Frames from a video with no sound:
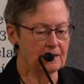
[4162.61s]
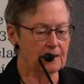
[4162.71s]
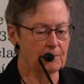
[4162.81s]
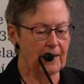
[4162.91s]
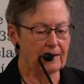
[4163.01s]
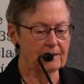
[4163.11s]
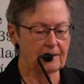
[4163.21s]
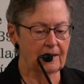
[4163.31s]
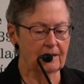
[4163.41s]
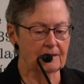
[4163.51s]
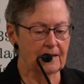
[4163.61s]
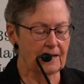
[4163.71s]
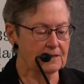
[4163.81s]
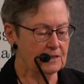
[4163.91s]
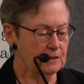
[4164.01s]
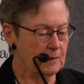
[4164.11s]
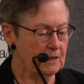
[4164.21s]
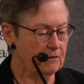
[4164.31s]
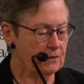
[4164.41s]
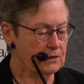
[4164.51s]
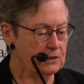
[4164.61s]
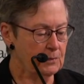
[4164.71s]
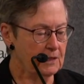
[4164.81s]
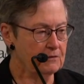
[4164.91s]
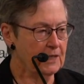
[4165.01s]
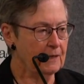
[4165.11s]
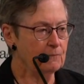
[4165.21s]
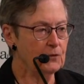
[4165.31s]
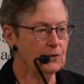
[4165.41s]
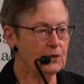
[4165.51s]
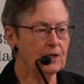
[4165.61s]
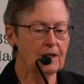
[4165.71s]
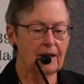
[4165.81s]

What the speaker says: come back and ask as many of those as we have time for,